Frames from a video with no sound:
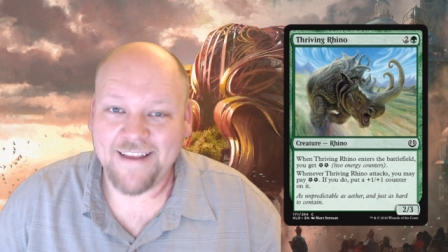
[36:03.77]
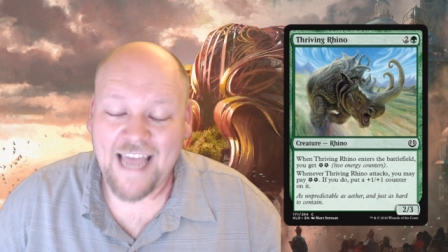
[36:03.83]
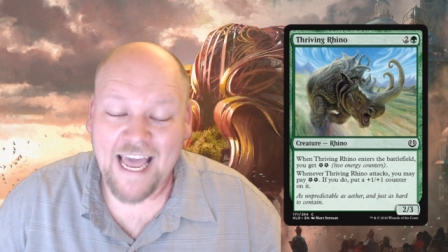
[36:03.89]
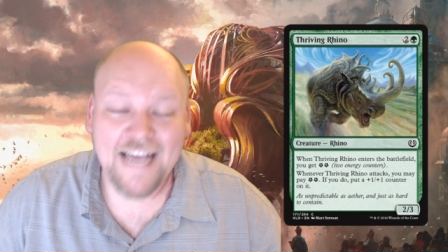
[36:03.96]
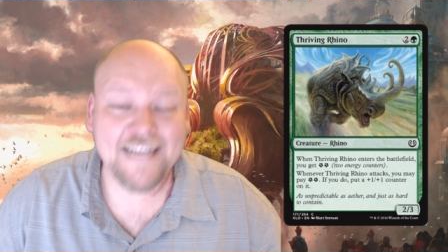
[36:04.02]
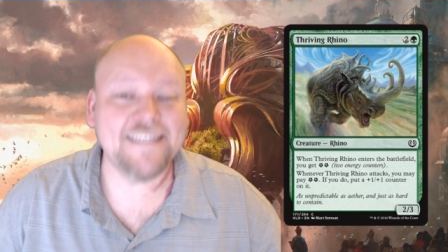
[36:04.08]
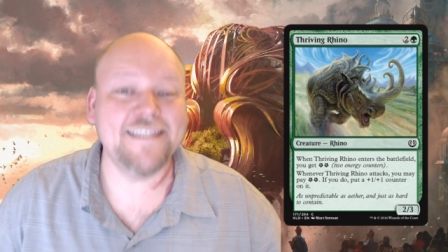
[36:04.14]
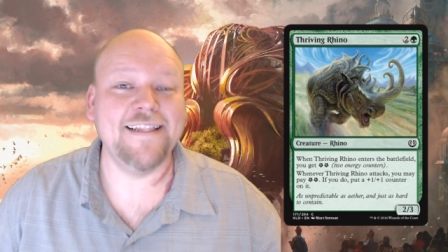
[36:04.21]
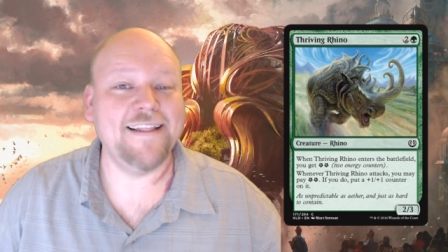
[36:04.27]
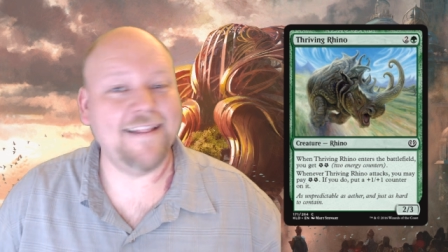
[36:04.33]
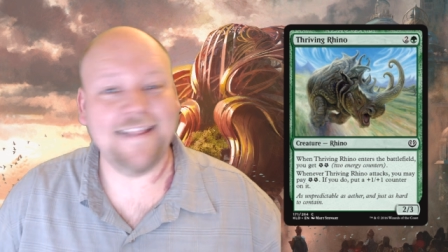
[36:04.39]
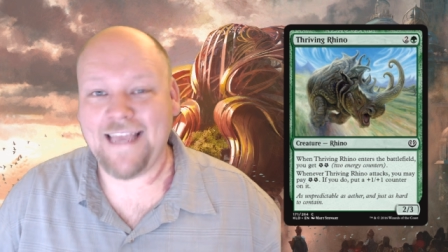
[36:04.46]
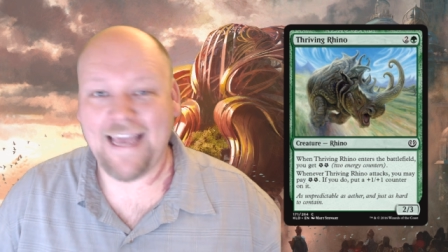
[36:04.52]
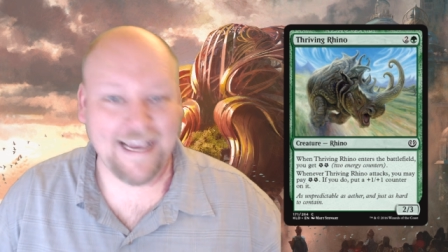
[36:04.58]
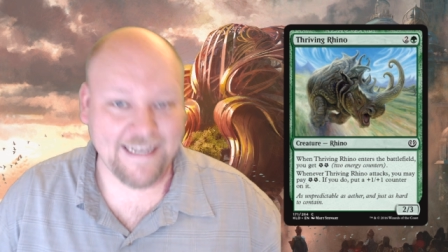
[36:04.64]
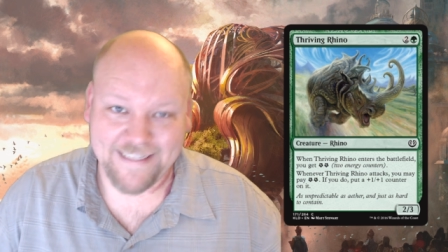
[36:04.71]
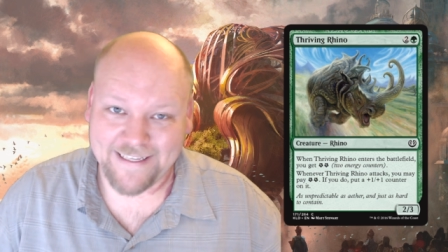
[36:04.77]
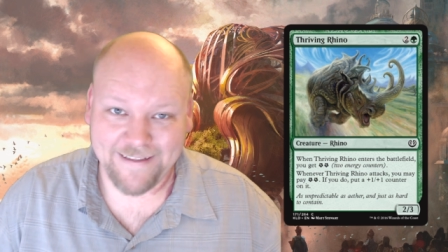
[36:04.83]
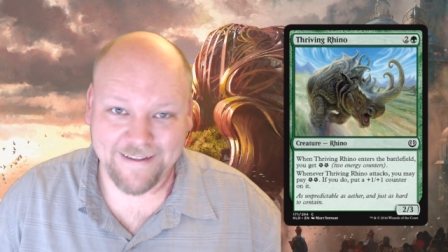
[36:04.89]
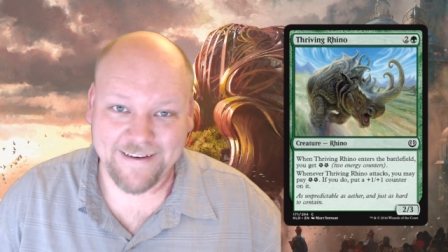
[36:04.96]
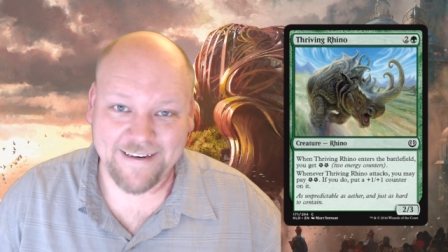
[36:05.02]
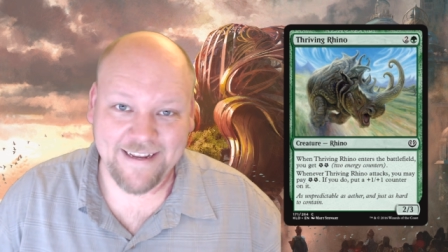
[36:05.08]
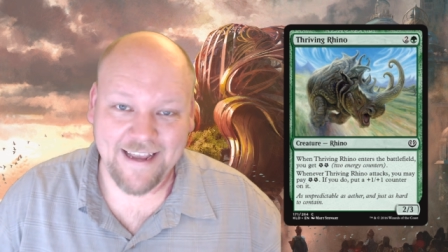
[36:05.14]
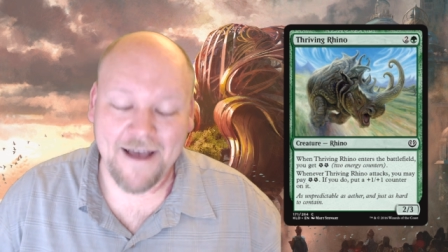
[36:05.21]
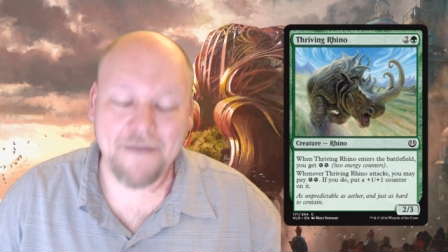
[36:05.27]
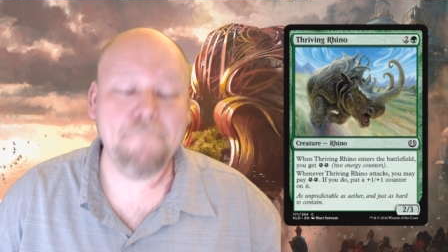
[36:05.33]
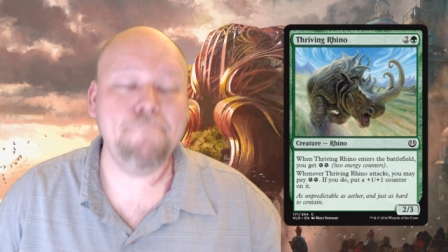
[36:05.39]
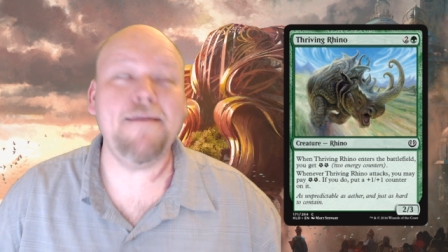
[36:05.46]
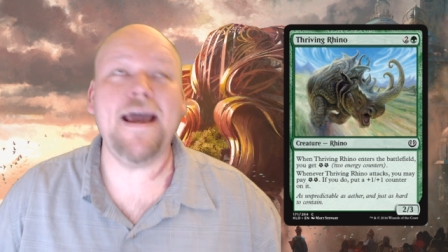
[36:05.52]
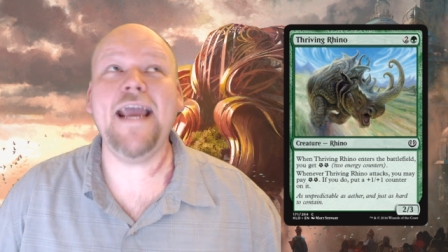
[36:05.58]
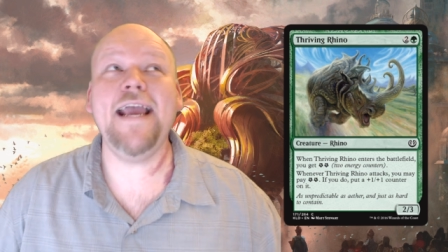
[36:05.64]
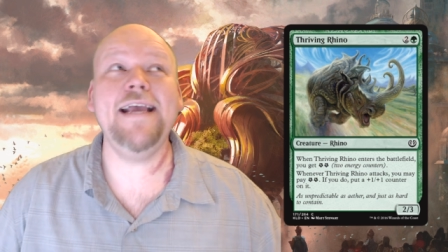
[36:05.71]
Excellently excellent,
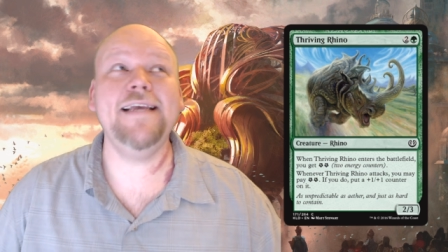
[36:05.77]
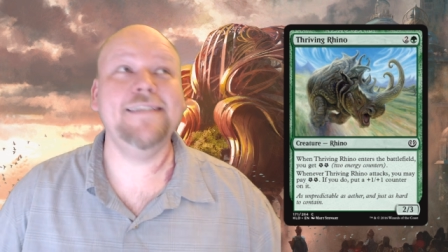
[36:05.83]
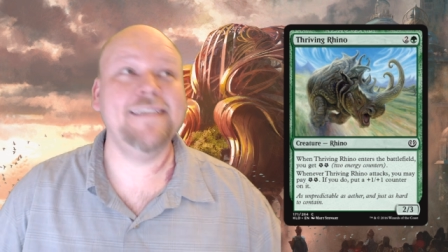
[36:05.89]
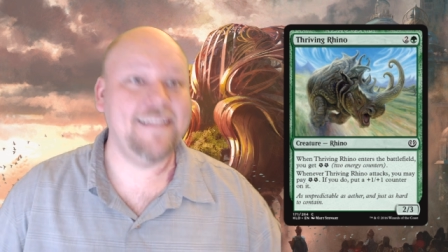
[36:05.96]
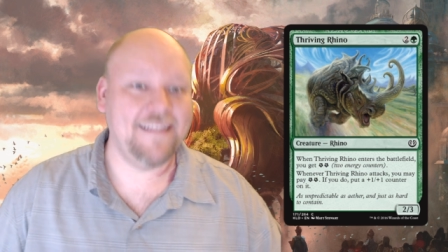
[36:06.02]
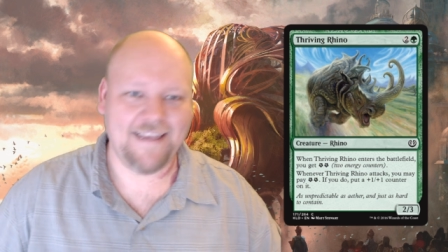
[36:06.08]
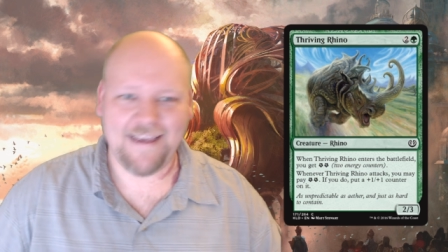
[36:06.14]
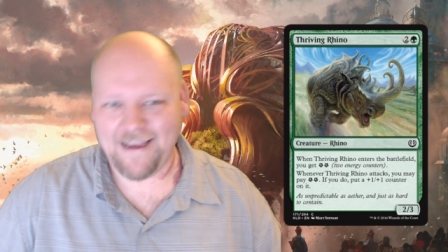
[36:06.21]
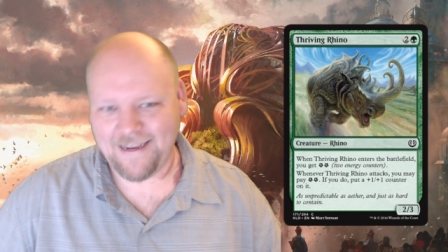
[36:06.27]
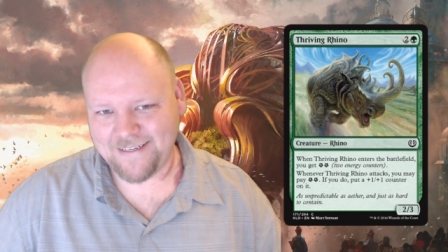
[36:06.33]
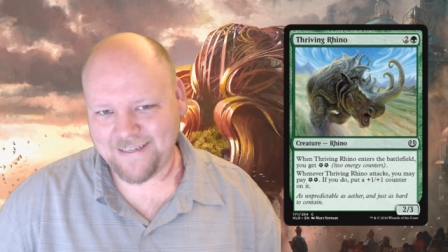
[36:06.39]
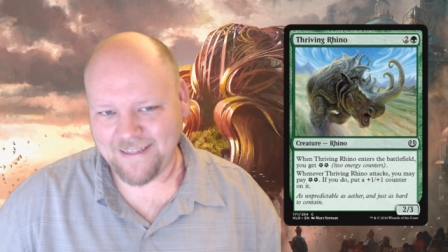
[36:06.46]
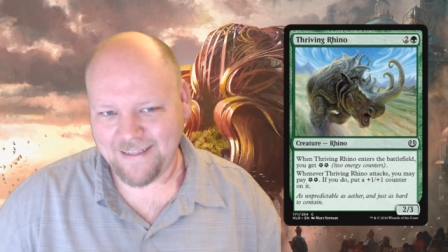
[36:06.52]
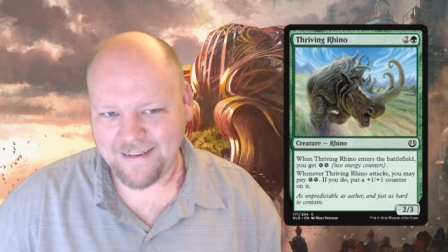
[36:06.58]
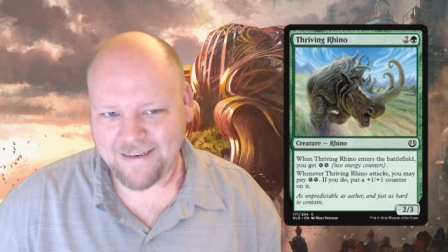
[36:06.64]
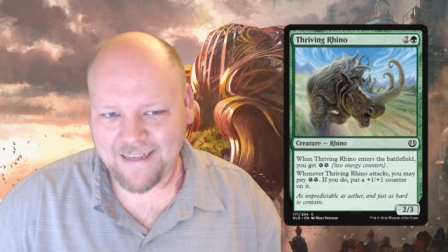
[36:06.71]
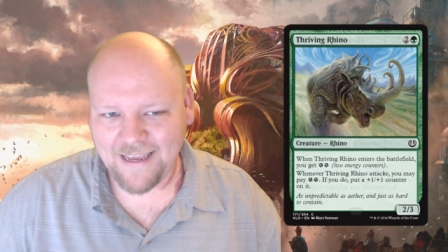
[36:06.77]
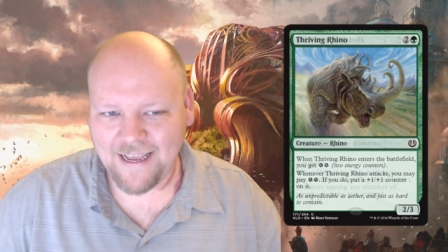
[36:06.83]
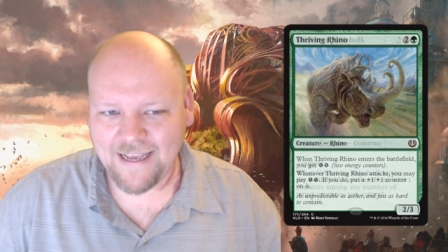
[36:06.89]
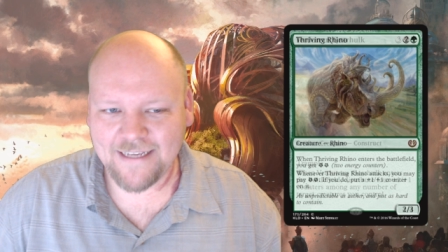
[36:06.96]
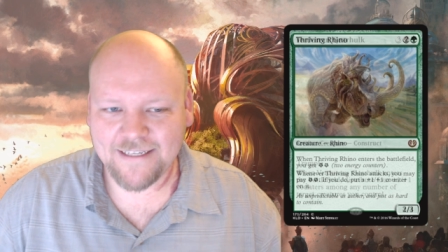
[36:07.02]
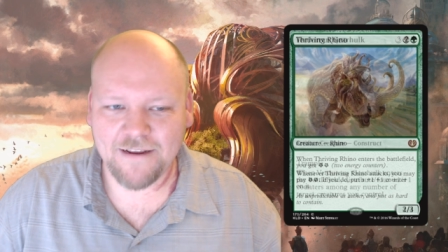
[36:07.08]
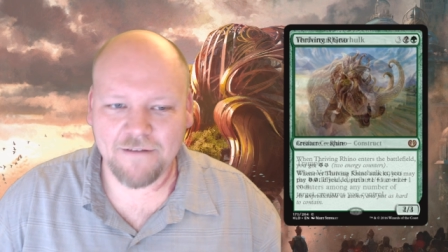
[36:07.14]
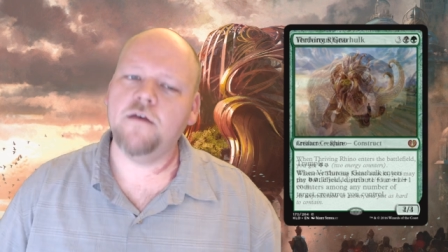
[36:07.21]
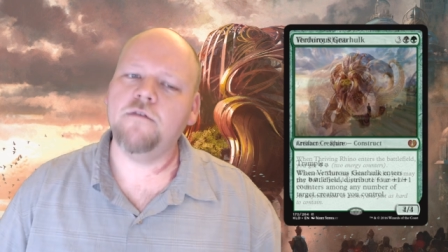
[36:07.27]
amazingly excellent is